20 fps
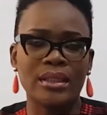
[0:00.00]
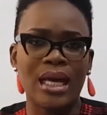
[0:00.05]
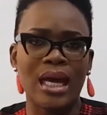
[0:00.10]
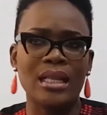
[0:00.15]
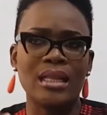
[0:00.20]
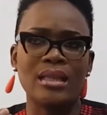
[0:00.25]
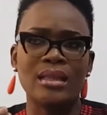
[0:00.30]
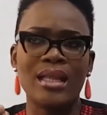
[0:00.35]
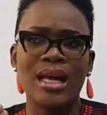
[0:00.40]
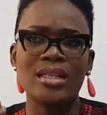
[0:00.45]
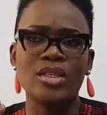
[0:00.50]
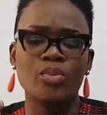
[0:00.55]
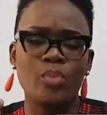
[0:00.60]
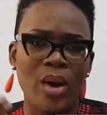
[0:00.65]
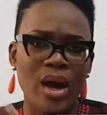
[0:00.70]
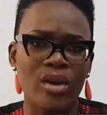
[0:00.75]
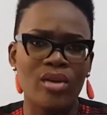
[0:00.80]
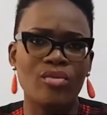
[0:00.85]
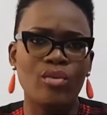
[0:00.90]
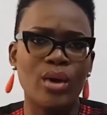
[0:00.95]
And that's
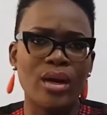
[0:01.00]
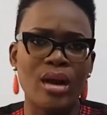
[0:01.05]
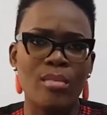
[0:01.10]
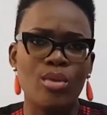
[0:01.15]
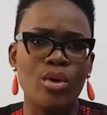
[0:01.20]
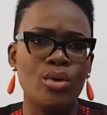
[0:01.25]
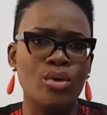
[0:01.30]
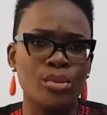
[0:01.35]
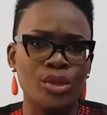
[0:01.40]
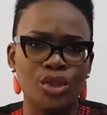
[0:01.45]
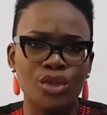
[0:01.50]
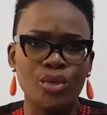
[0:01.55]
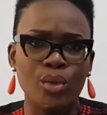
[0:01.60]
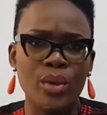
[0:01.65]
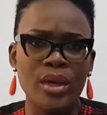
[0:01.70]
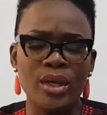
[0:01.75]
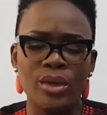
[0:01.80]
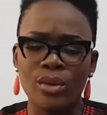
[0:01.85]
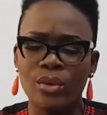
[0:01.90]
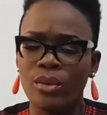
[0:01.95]
part of what I'm going to be showing
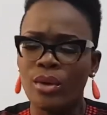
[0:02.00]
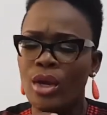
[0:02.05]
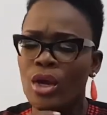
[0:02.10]
you.